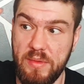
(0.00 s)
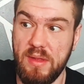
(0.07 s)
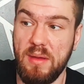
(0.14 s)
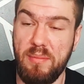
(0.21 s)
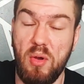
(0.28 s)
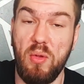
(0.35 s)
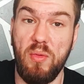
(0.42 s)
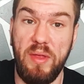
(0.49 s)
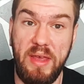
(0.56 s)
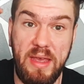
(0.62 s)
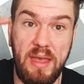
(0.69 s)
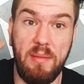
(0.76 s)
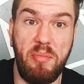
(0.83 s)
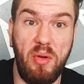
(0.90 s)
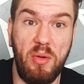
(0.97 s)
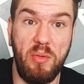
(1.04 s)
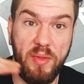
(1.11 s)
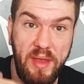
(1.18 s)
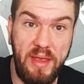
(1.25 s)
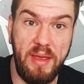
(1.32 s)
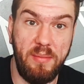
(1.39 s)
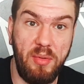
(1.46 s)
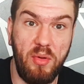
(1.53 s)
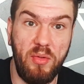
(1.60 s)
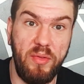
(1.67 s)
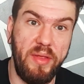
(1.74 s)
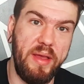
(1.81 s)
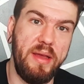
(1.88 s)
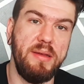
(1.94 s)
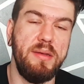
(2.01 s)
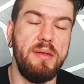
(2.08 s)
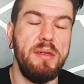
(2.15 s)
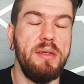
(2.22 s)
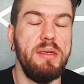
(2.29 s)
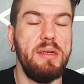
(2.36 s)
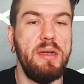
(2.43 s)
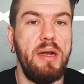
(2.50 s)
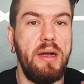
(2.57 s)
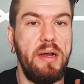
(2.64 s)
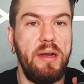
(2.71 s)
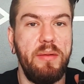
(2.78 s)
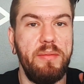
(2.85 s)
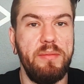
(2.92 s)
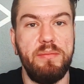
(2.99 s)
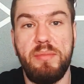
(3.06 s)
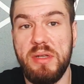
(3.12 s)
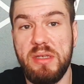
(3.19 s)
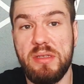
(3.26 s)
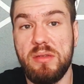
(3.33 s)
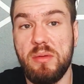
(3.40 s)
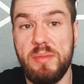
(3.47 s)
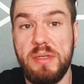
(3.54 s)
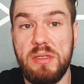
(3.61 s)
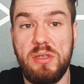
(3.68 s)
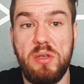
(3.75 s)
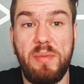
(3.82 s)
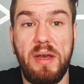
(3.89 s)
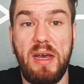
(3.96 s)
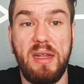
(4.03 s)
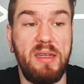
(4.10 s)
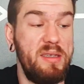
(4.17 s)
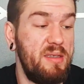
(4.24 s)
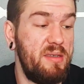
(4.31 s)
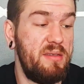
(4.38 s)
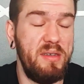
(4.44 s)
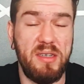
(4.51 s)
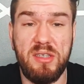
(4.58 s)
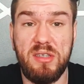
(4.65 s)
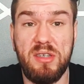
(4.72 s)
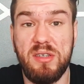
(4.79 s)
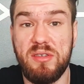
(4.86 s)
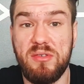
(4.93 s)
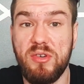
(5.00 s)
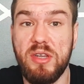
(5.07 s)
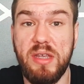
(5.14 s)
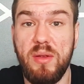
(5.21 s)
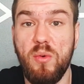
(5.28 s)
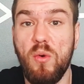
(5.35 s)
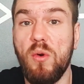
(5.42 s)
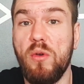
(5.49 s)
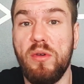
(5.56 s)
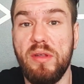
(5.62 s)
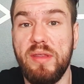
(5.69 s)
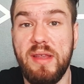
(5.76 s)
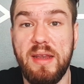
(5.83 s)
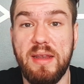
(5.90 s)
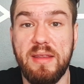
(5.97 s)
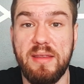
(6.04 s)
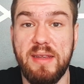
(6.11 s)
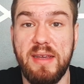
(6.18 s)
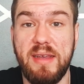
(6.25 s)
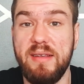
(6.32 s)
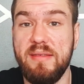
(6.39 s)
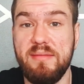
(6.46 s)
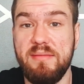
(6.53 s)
Bottle here, bottle there, bottle there. But it's not been too bad. It's just drinking water at the end of the day.